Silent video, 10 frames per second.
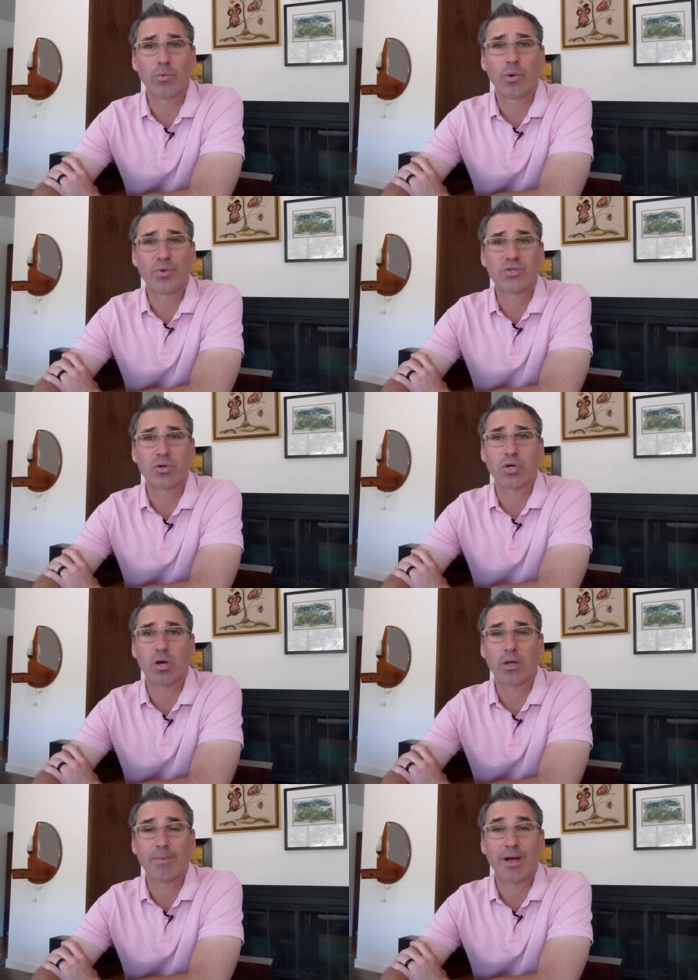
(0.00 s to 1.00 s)
when we start
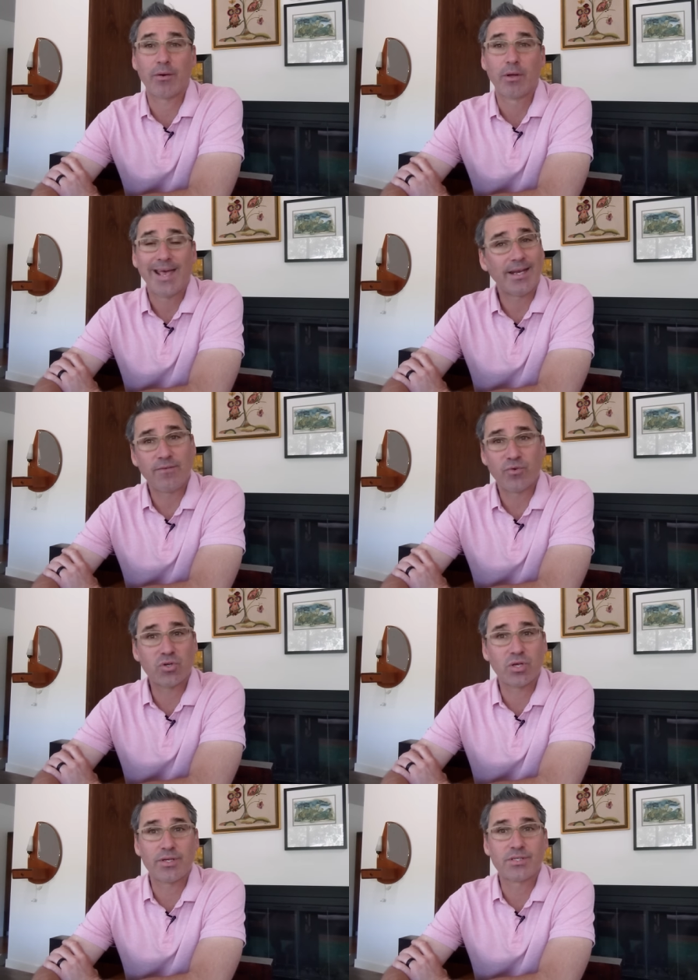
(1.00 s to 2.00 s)
talking about any
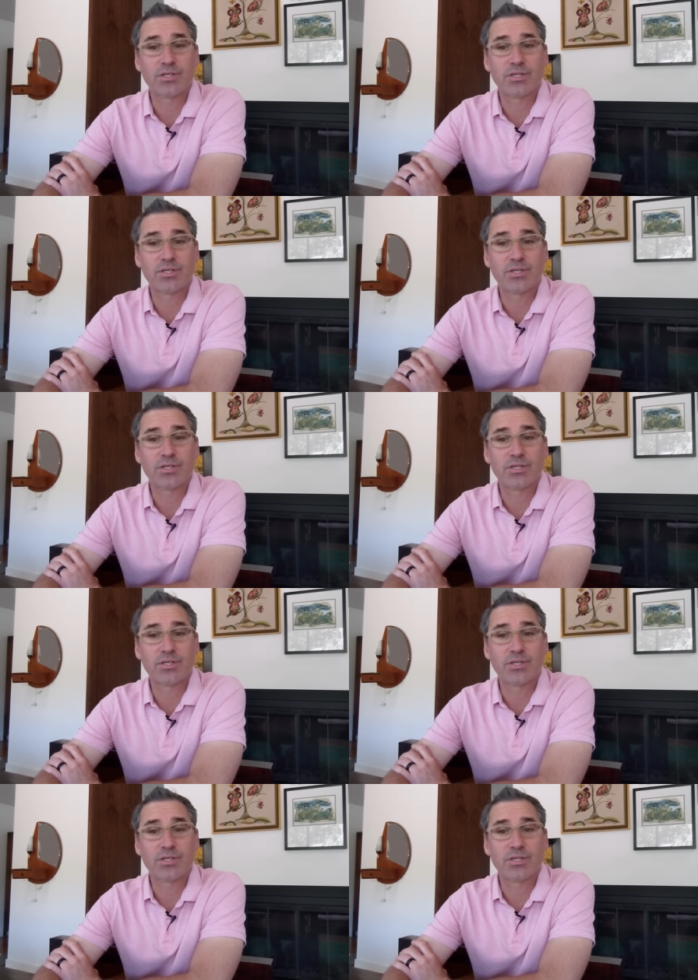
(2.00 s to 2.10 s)
fertility